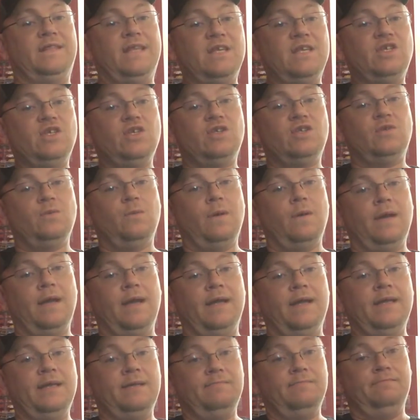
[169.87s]
That's just the way
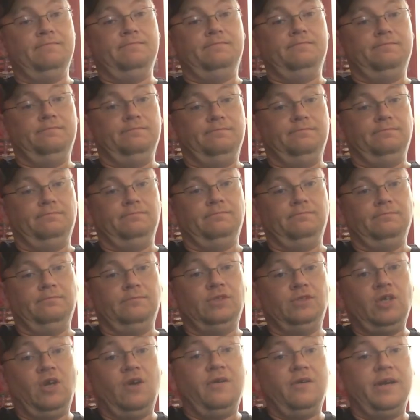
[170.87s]
I am.
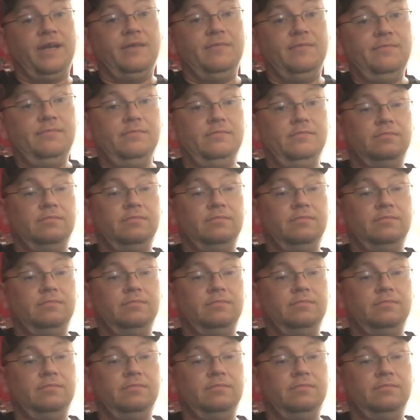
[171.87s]
Sorry